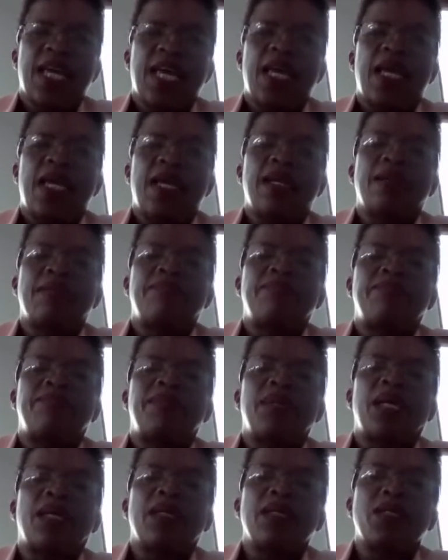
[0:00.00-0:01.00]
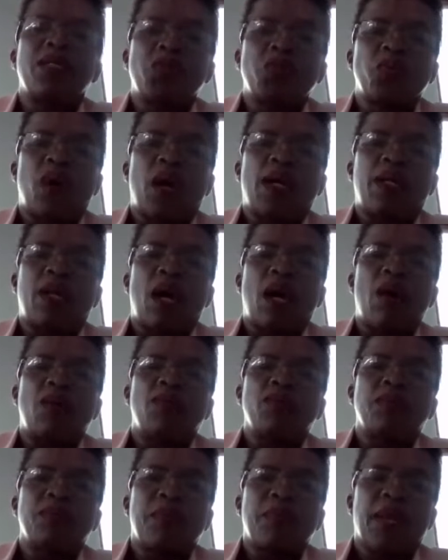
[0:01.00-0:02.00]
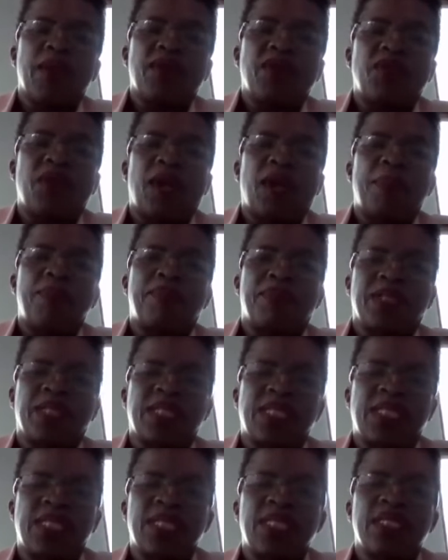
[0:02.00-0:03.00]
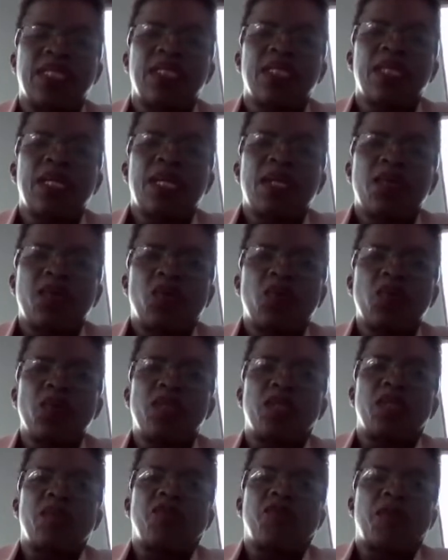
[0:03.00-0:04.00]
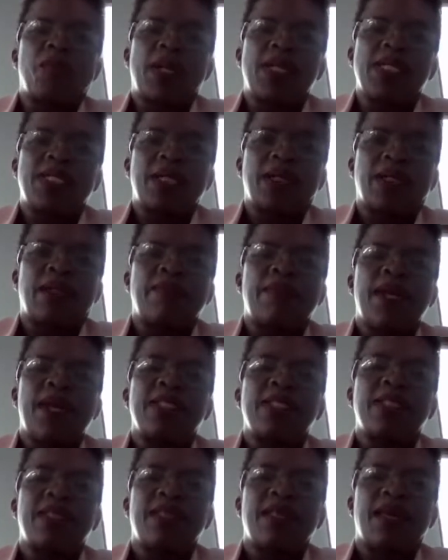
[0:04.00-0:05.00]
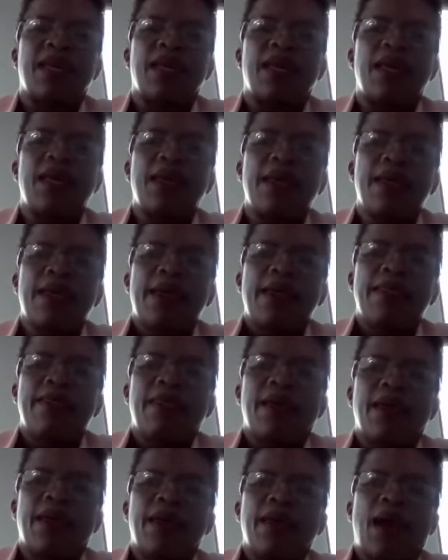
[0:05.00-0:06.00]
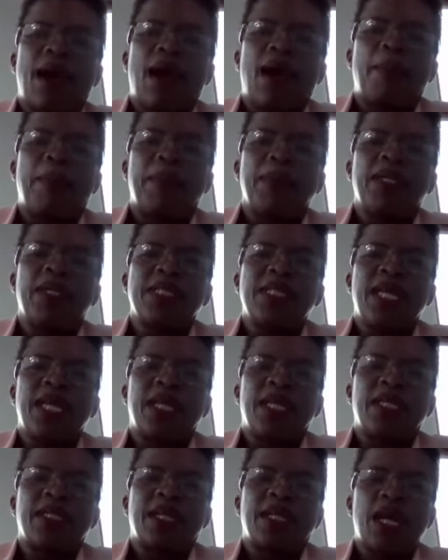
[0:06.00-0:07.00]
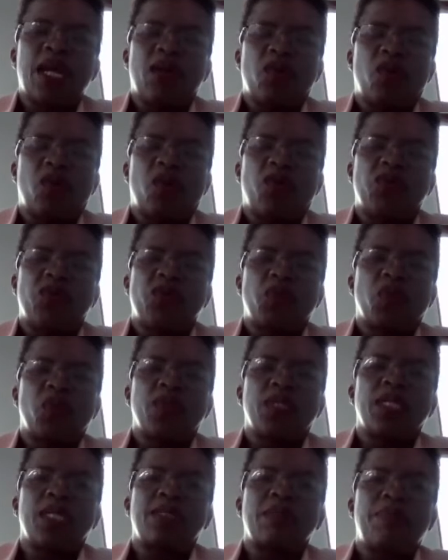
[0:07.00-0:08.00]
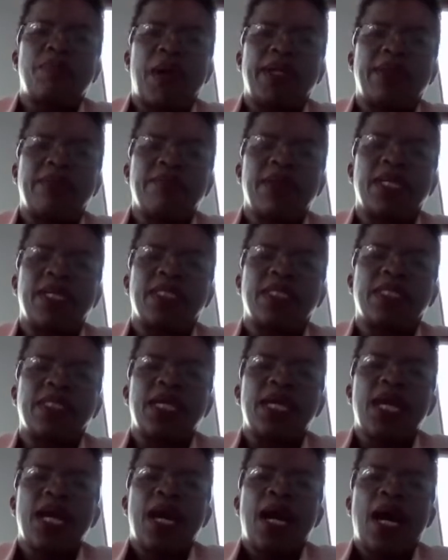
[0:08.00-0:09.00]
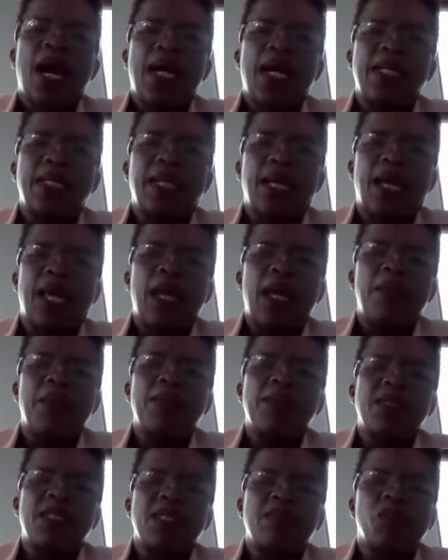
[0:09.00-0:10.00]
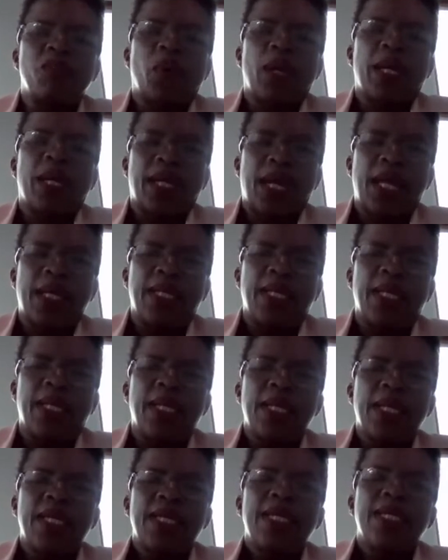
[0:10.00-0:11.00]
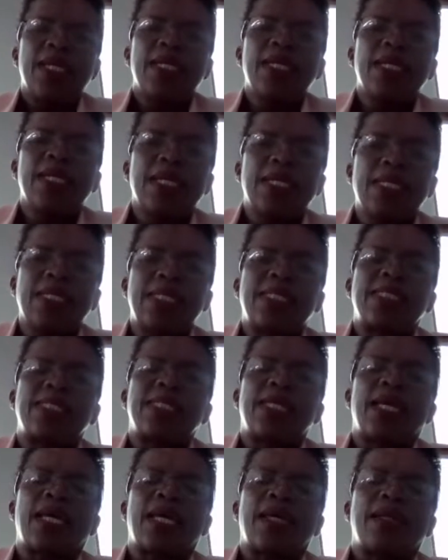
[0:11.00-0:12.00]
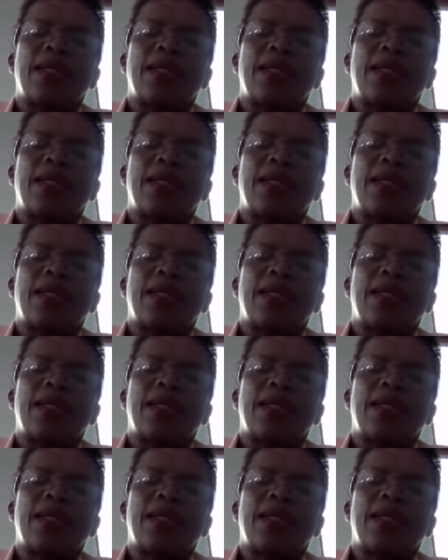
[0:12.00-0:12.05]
the issue around Mayfair, Brixton, those informal settlements there, they are being taken care of. So the department under MMC Moerane is